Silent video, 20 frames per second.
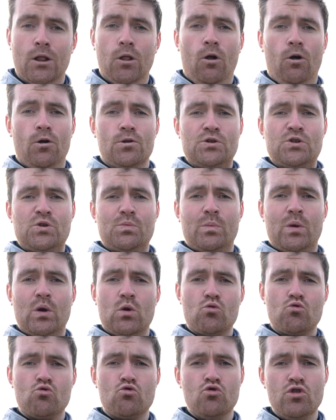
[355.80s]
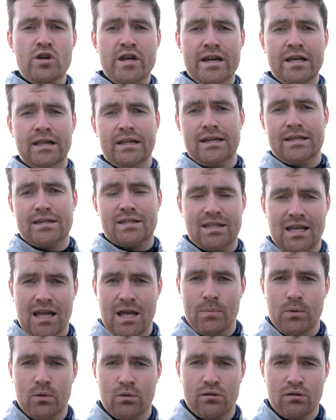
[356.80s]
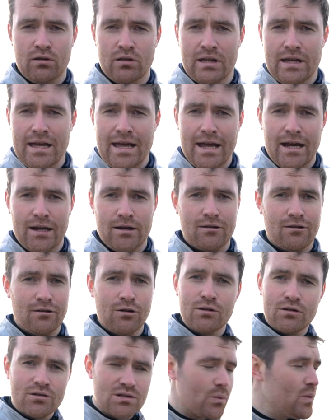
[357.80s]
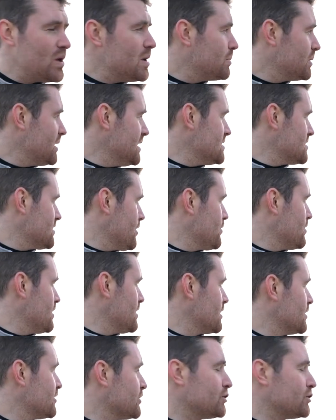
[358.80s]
launching, but really stable through the air. You know, there's a wee breeze down here at